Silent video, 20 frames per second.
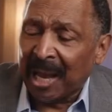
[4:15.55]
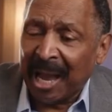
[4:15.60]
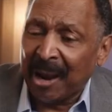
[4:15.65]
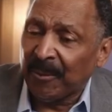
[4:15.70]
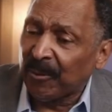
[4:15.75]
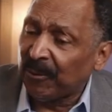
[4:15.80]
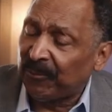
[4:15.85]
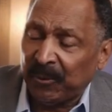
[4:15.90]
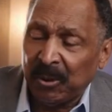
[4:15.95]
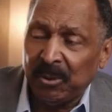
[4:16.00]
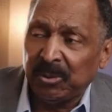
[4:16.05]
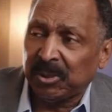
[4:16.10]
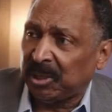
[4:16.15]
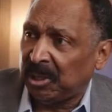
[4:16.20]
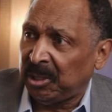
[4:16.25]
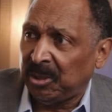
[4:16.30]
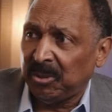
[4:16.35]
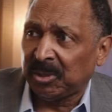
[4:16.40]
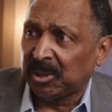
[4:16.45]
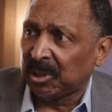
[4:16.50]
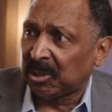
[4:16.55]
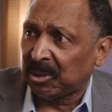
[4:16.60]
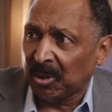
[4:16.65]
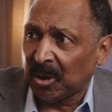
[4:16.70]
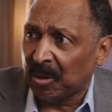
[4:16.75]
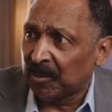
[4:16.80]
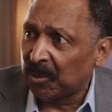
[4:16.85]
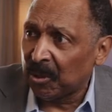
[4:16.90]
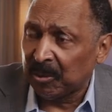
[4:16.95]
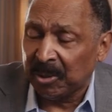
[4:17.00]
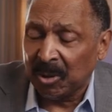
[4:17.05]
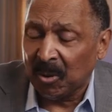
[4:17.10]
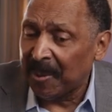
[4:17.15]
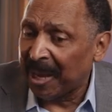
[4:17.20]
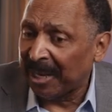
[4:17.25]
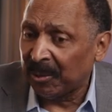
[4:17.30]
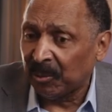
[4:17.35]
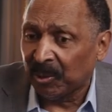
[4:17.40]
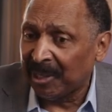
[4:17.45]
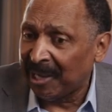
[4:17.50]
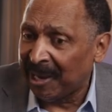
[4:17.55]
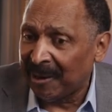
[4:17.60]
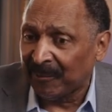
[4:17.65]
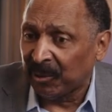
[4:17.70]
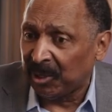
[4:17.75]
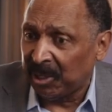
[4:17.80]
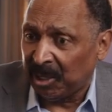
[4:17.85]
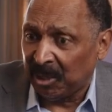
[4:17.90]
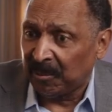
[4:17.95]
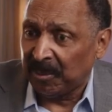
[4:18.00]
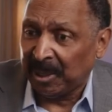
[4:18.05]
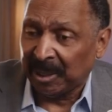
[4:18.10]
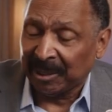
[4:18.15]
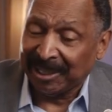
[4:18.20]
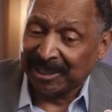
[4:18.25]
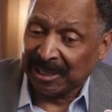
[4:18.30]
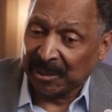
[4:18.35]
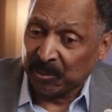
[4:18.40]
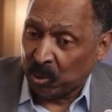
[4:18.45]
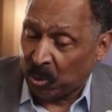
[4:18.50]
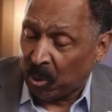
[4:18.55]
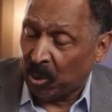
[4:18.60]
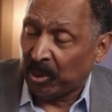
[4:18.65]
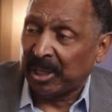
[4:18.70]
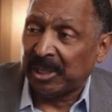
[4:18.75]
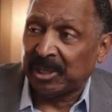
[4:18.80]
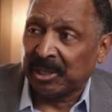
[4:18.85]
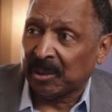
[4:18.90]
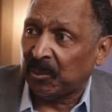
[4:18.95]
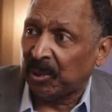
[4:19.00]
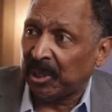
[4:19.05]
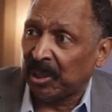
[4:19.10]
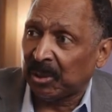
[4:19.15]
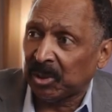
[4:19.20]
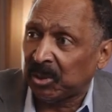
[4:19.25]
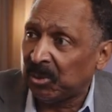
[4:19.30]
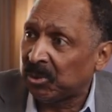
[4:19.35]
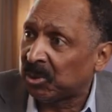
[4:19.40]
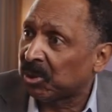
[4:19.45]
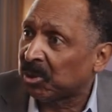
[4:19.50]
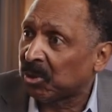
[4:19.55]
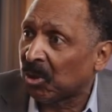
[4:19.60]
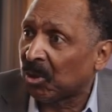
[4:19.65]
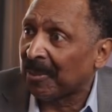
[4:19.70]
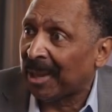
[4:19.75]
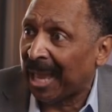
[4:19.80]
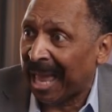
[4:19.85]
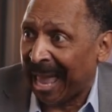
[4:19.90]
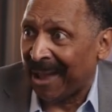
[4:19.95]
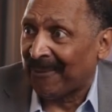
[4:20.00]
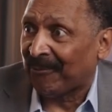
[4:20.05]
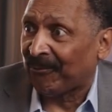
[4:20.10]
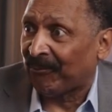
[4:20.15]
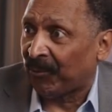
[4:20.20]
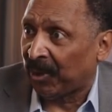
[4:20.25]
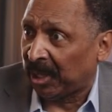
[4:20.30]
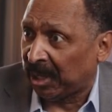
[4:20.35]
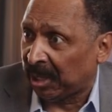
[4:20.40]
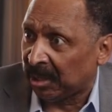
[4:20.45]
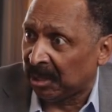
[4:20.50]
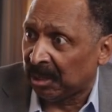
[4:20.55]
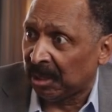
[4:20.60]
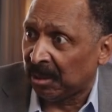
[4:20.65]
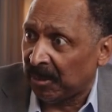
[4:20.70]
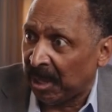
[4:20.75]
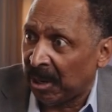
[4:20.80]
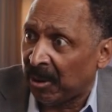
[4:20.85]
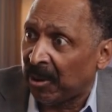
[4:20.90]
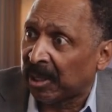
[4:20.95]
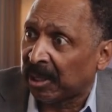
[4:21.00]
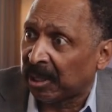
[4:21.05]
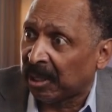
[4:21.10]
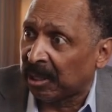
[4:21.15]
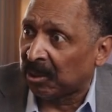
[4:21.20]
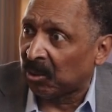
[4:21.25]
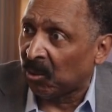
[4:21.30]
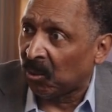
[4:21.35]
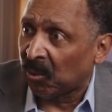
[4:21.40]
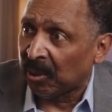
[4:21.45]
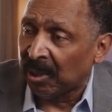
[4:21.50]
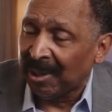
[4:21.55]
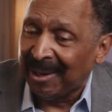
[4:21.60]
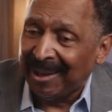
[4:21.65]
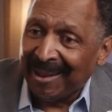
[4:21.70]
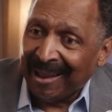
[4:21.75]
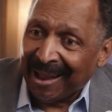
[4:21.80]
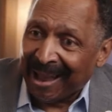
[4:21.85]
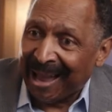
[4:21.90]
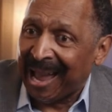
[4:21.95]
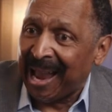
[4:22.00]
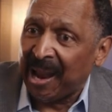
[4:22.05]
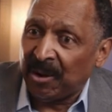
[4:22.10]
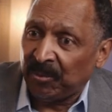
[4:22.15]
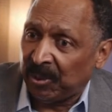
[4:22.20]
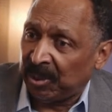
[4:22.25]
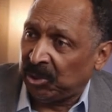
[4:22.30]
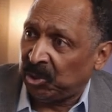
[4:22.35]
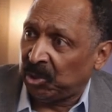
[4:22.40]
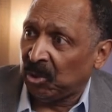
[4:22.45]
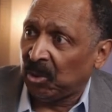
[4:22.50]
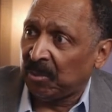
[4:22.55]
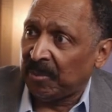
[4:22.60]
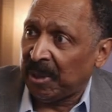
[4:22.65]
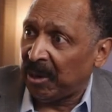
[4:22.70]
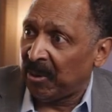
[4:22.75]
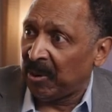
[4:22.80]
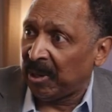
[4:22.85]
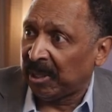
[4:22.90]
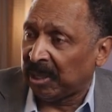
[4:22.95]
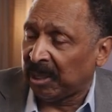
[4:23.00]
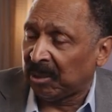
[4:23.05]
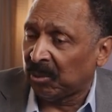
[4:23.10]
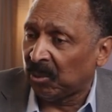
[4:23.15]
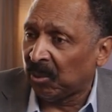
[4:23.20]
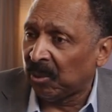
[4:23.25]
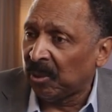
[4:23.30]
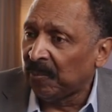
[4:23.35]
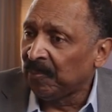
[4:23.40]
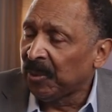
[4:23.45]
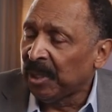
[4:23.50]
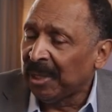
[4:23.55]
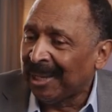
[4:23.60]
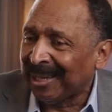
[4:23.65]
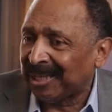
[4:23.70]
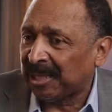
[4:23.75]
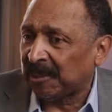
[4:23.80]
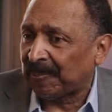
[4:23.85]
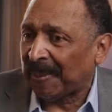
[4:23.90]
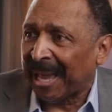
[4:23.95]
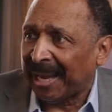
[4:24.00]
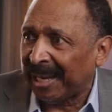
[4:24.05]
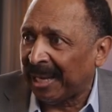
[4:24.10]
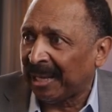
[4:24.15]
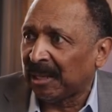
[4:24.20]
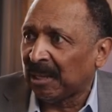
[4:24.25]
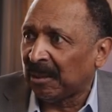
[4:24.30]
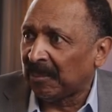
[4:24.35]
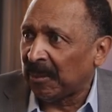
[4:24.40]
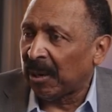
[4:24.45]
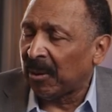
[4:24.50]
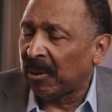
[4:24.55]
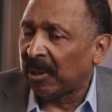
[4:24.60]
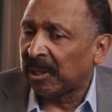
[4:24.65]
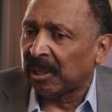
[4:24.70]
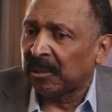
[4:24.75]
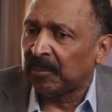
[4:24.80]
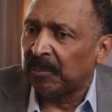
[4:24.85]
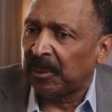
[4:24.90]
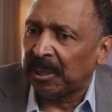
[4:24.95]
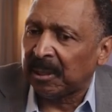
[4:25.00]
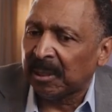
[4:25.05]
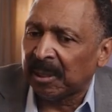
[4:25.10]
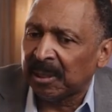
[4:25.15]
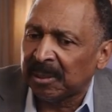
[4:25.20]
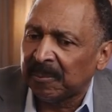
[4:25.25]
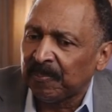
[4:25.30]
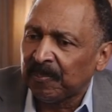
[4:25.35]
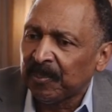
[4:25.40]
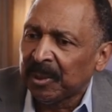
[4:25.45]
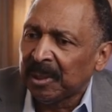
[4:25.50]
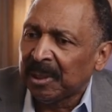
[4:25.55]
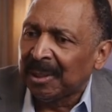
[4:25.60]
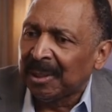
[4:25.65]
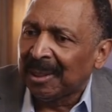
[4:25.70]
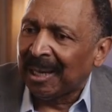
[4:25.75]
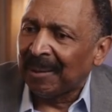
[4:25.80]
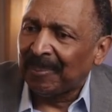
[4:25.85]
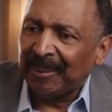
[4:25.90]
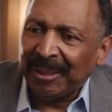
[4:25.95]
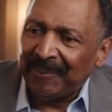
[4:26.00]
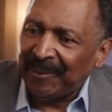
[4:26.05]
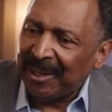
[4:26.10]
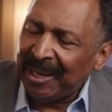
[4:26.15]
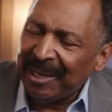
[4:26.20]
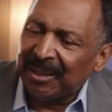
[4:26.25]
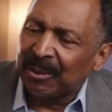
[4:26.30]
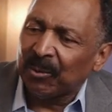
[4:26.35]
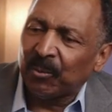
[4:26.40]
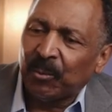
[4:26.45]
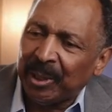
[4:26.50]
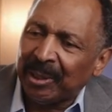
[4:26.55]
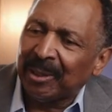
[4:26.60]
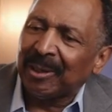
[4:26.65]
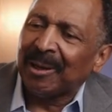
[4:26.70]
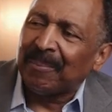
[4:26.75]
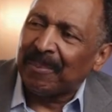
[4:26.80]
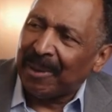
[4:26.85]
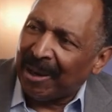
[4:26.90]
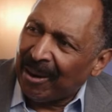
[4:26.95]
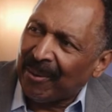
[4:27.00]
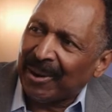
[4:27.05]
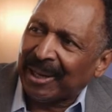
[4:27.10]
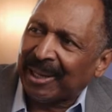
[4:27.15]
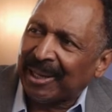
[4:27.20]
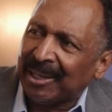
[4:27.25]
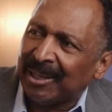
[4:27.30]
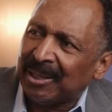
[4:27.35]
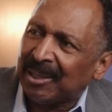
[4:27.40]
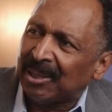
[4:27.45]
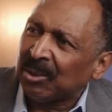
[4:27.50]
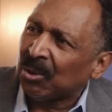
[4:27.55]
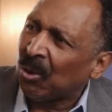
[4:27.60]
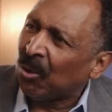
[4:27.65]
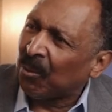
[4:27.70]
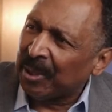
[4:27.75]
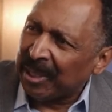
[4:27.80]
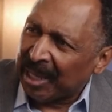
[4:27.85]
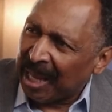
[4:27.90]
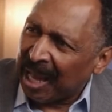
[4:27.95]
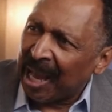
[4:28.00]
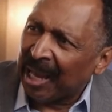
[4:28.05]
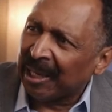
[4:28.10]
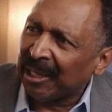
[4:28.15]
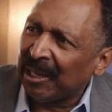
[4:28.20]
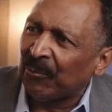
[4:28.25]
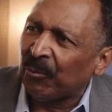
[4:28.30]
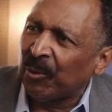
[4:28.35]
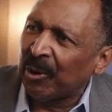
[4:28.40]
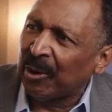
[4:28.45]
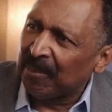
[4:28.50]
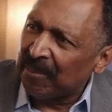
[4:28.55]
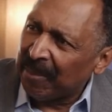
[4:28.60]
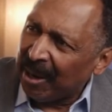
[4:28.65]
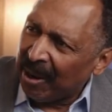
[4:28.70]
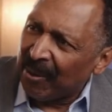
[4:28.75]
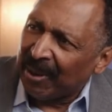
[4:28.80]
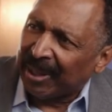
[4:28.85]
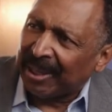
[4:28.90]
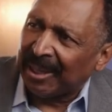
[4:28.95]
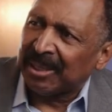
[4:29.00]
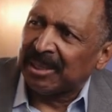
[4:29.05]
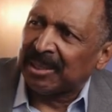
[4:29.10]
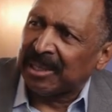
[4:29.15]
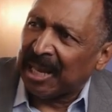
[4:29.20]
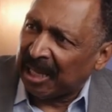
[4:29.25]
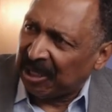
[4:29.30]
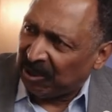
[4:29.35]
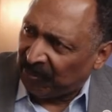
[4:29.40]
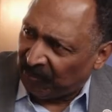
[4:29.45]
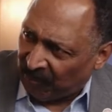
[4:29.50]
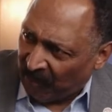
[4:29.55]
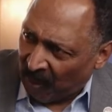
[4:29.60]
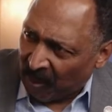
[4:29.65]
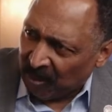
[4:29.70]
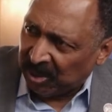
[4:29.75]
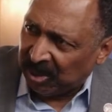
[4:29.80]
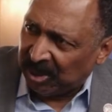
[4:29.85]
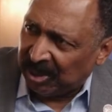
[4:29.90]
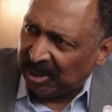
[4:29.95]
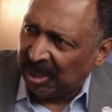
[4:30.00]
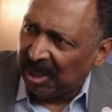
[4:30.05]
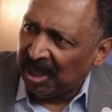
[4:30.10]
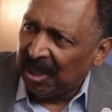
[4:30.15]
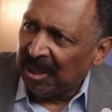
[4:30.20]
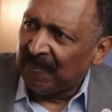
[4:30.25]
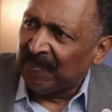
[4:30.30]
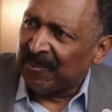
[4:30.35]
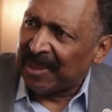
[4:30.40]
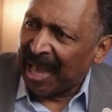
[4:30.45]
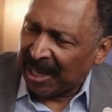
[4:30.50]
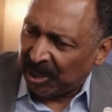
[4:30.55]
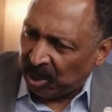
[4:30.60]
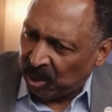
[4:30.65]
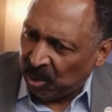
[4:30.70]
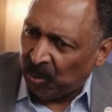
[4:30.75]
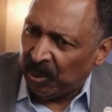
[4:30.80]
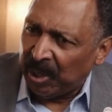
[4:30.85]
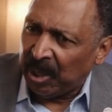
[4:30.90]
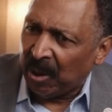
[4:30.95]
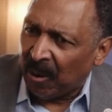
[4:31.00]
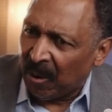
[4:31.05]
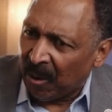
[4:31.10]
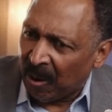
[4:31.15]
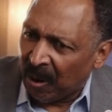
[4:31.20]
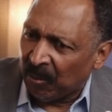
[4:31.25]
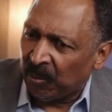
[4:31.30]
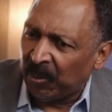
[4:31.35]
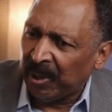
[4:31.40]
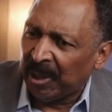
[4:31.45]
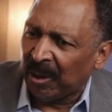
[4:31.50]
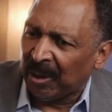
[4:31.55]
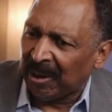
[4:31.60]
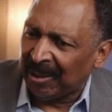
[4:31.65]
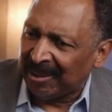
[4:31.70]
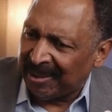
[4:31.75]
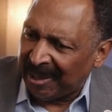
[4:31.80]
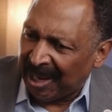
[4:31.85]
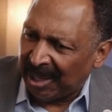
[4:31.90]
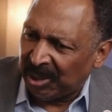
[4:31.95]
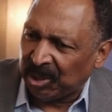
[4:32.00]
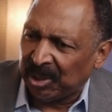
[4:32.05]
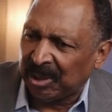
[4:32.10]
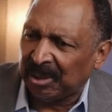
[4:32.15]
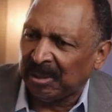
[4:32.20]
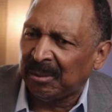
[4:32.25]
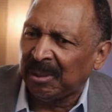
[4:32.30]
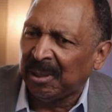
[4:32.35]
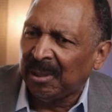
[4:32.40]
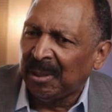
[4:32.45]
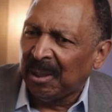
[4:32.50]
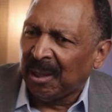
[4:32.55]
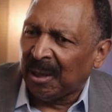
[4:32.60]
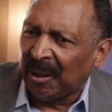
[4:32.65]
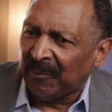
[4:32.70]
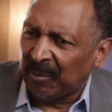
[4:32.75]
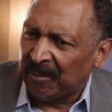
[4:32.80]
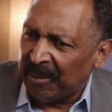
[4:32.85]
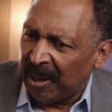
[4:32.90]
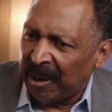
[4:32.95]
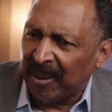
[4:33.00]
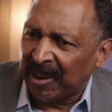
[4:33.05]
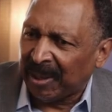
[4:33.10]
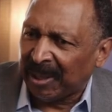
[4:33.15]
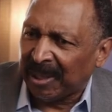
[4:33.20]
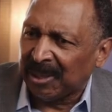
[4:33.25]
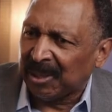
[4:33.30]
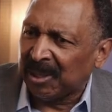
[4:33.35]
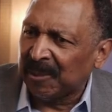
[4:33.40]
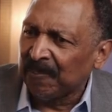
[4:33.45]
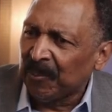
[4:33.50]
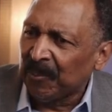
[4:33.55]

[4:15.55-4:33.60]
I refuse to use the term. Nobody will ever hear me, unless I'm quoting someone else, use the term African American or Irish American or Hispanic American, because I believe either we're Americans or we're not. If we're Americans, that's first. That's who we are. We are a nation of Americans.